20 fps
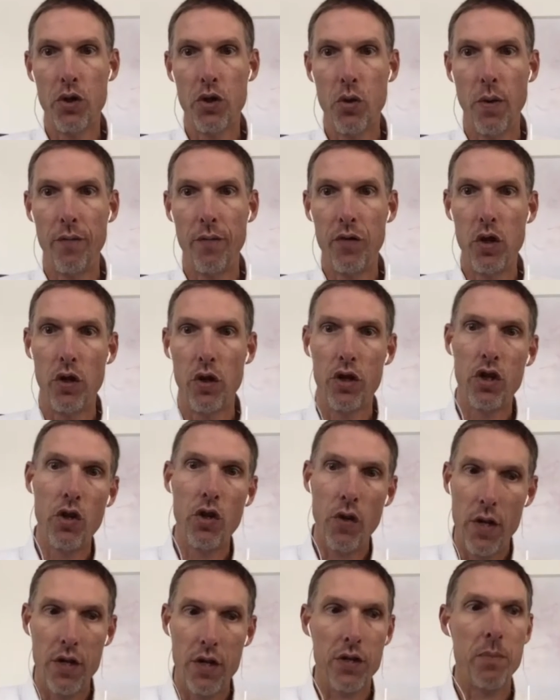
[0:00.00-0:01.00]
So if you're
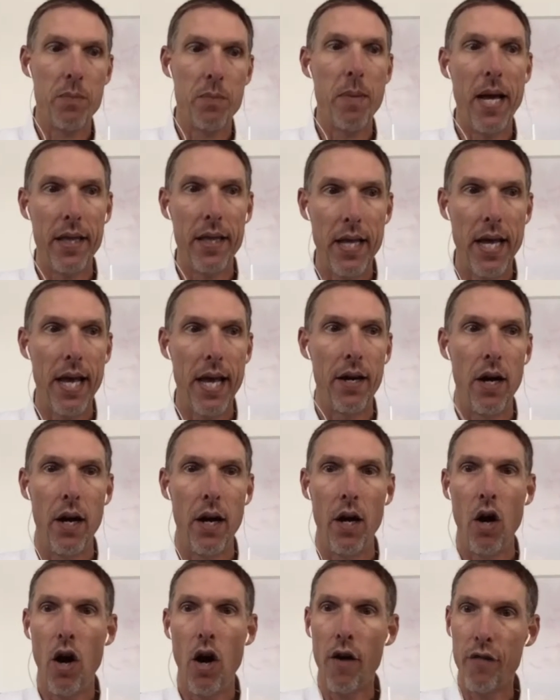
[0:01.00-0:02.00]
curious about that
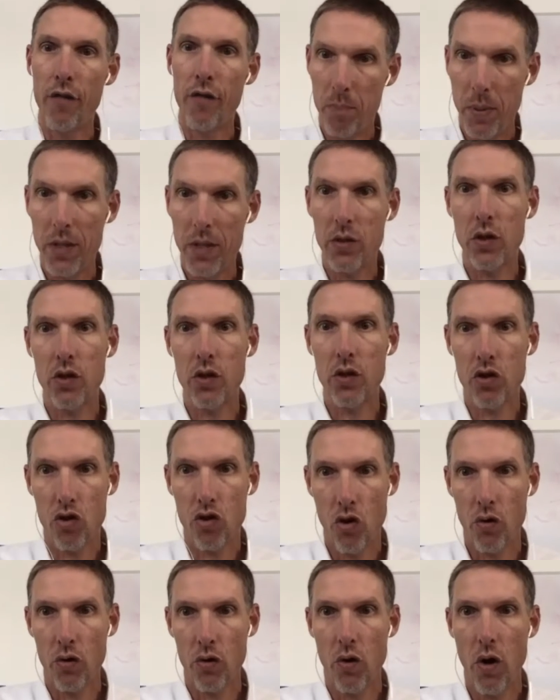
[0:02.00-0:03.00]
Harvard Business
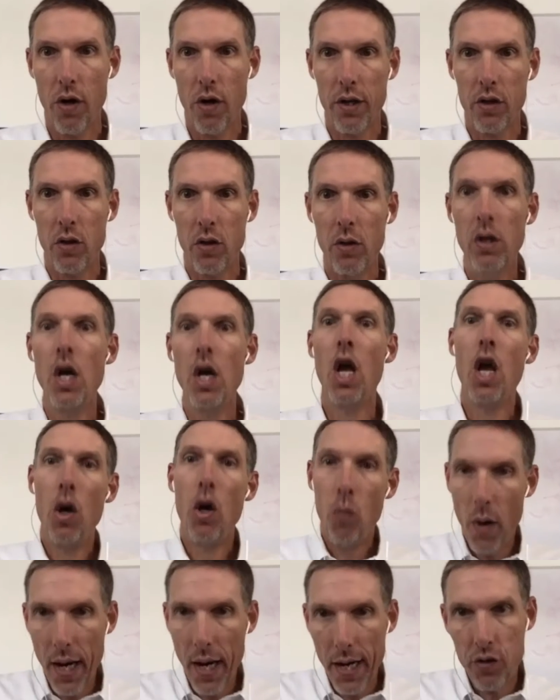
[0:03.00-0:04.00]
Journal article,
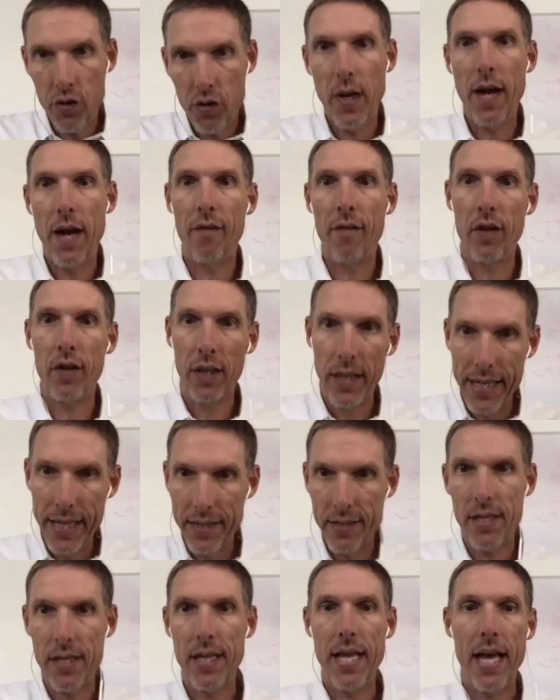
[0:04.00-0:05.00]
we'll actually have a
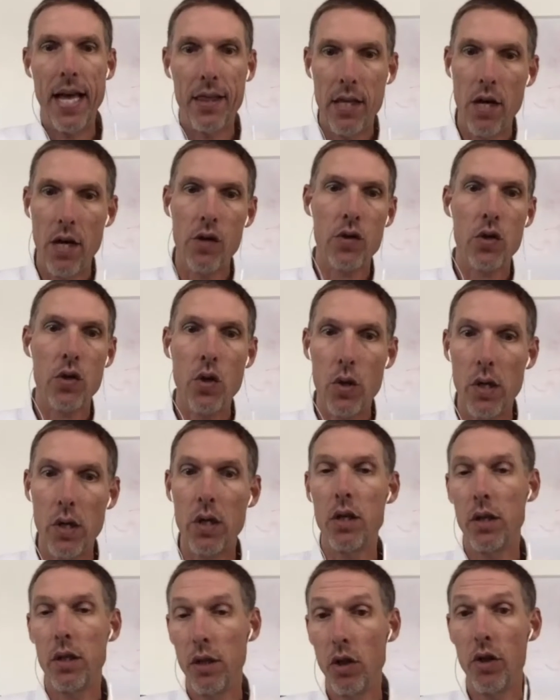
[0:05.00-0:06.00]
link to that there so you
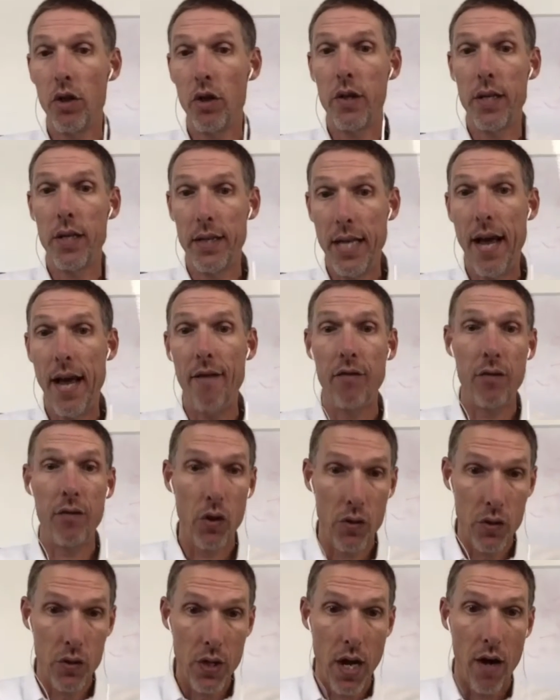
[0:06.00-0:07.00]
can look at that
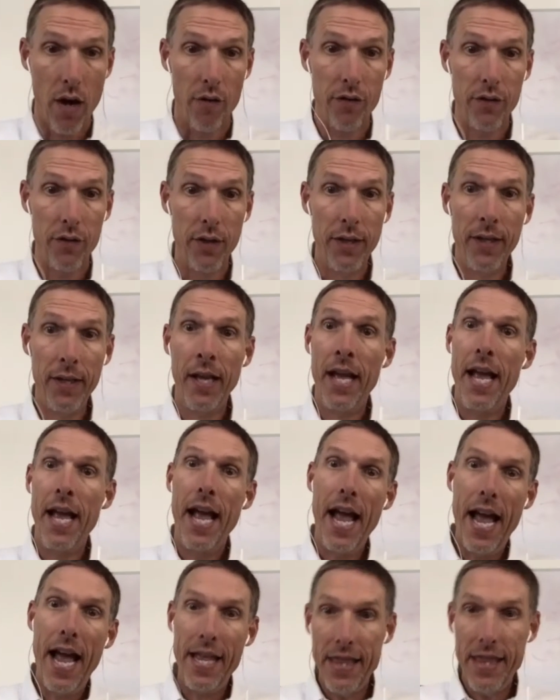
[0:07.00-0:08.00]
yourself.
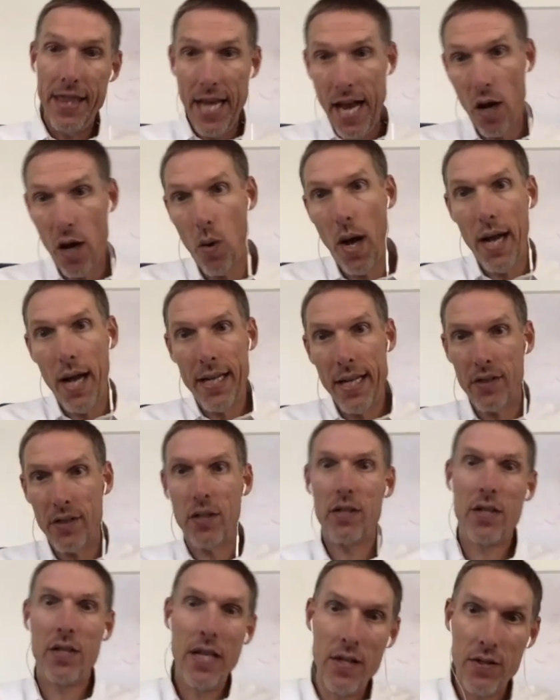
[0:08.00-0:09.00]
And now I get
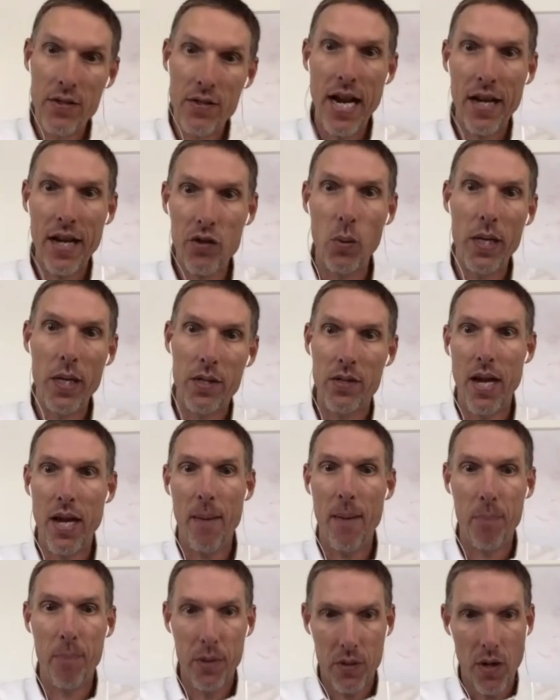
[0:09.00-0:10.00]
to tease next week's
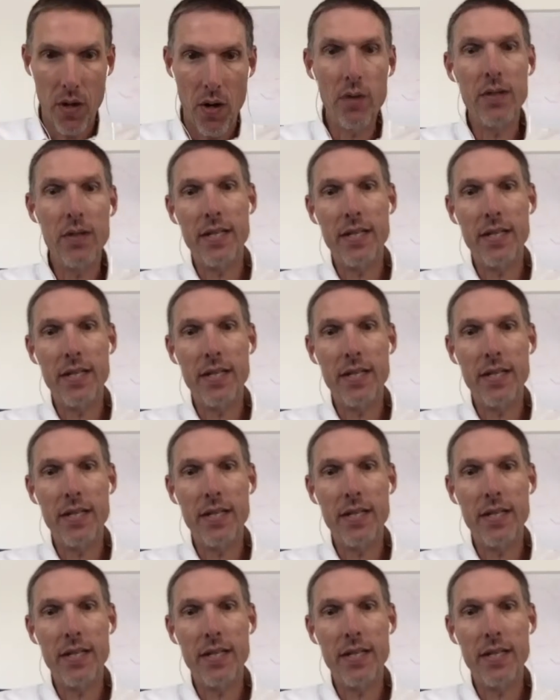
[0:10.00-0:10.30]
episode.